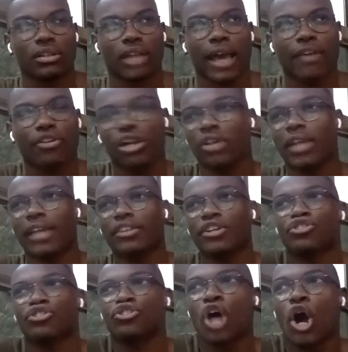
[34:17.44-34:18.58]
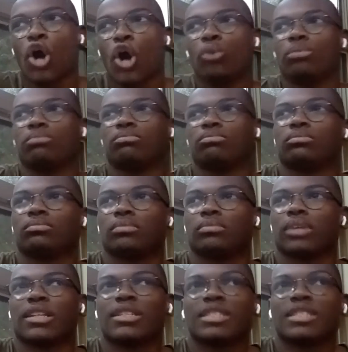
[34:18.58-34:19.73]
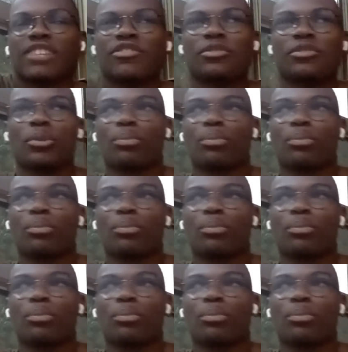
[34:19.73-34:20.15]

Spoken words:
I don't know, like there's no conceivable